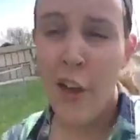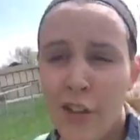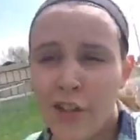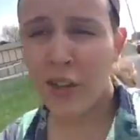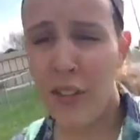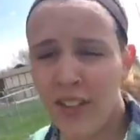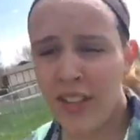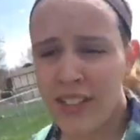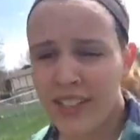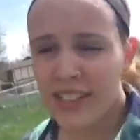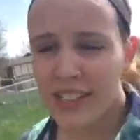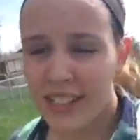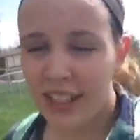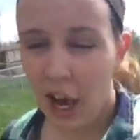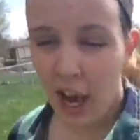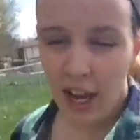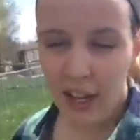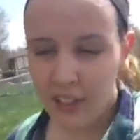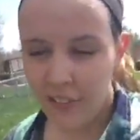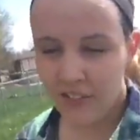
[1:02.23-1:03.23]
So this is
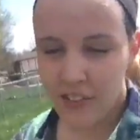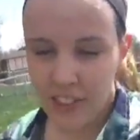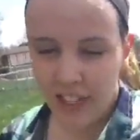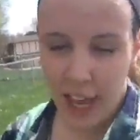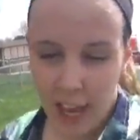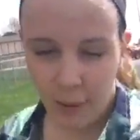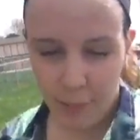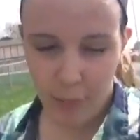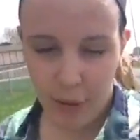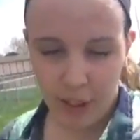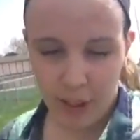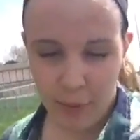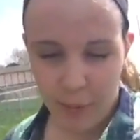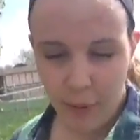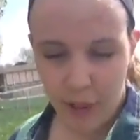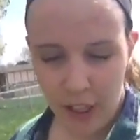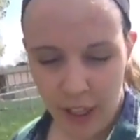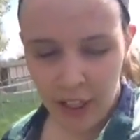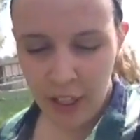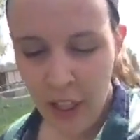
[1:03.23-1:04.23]
kind of sappy,
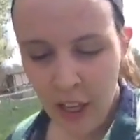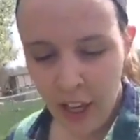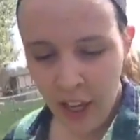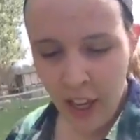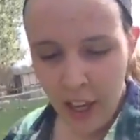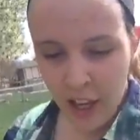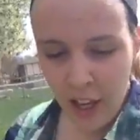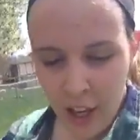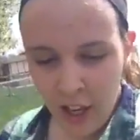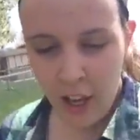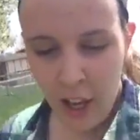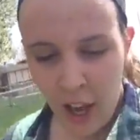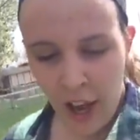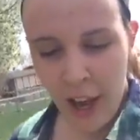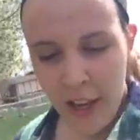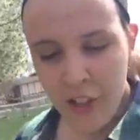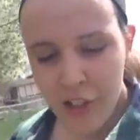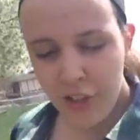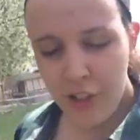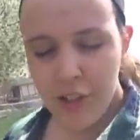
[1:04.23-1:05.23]
but
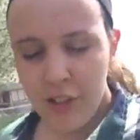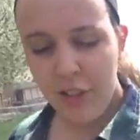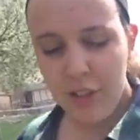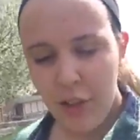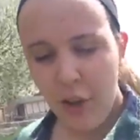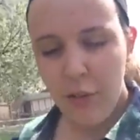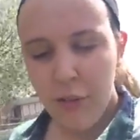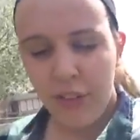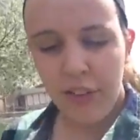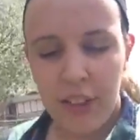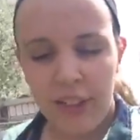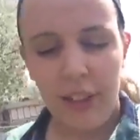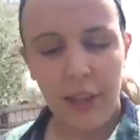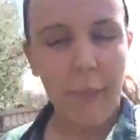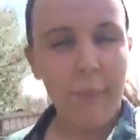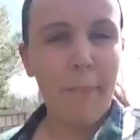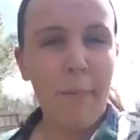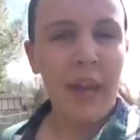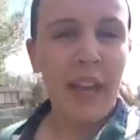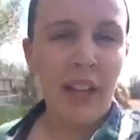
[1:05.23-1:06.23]
I just don't think
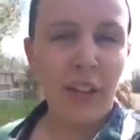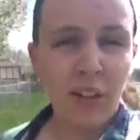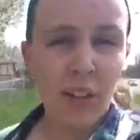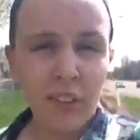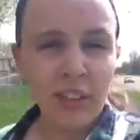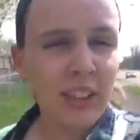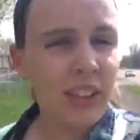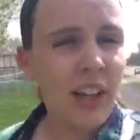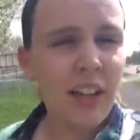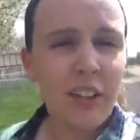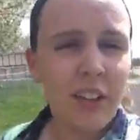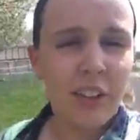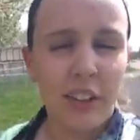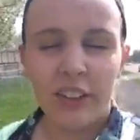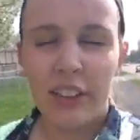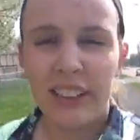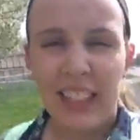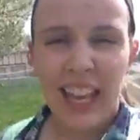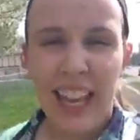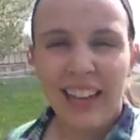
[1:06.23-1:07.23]
that males
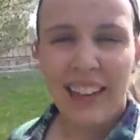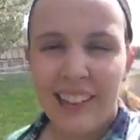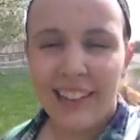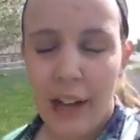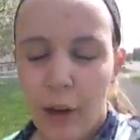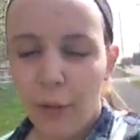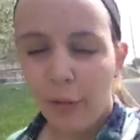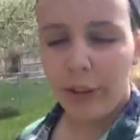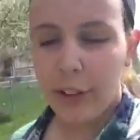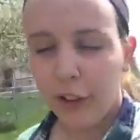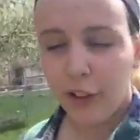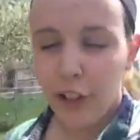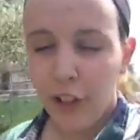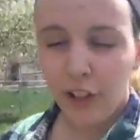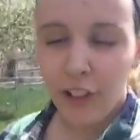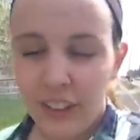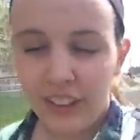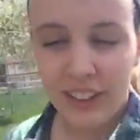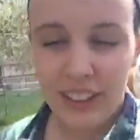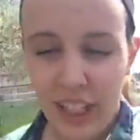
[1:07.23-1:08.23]
understand that when
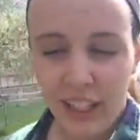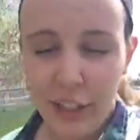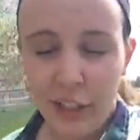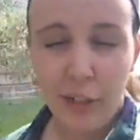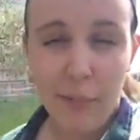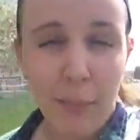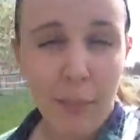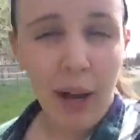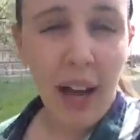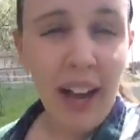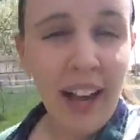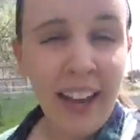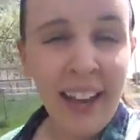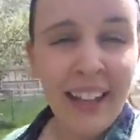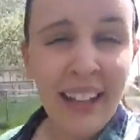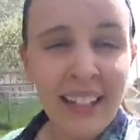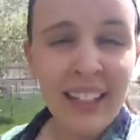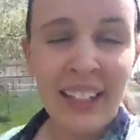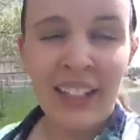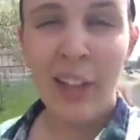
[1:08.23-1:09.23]
girls say
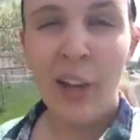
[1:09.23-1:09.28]
goodbye,